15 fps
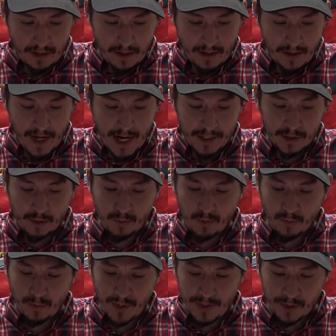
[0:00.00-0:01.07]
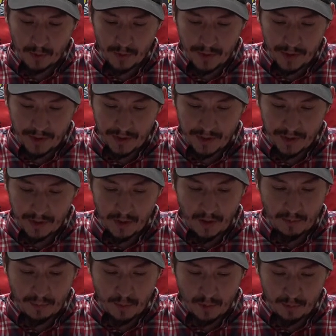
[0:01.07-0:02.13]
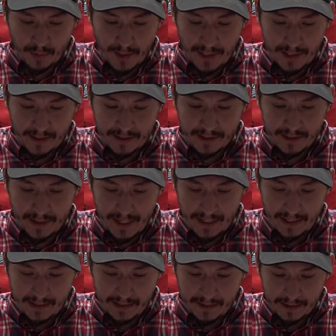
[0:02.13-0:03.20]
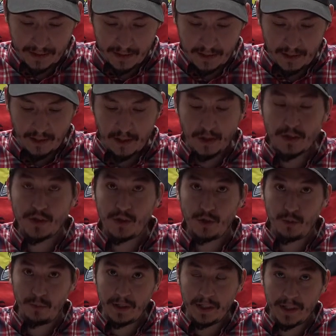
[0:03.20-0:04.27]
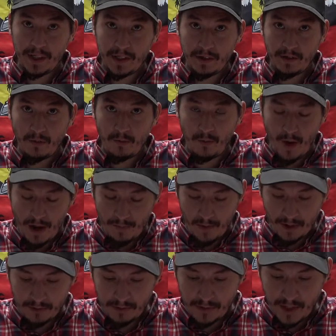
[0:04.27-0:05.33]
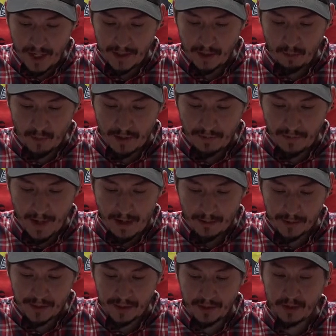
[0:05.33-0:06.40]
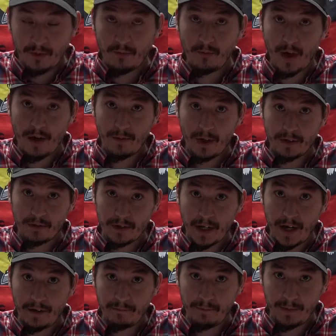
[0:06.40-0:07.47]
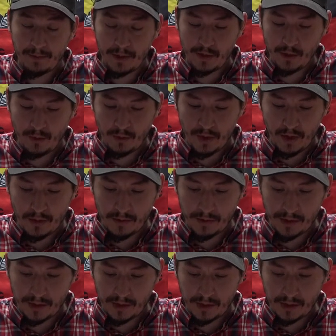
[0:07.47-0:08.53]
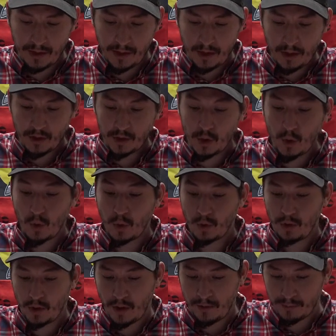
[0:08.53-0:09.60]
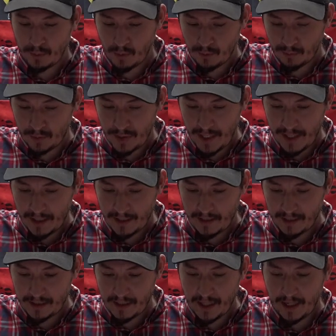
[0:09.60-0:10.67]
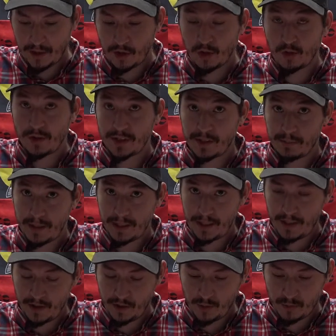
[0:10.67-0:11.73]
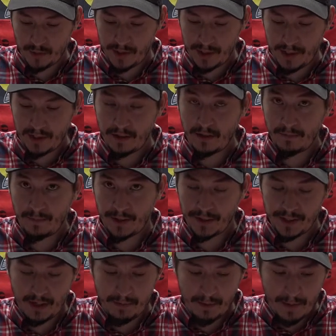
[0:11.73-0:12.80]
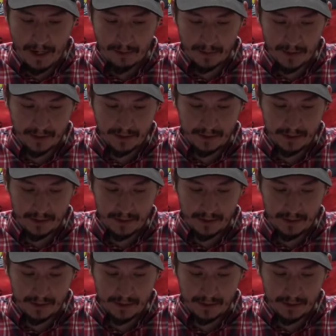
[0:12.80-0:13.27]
Natural Resources, appropriated to date, $2,591,552. Total appropriated and current spending authority of the same amount.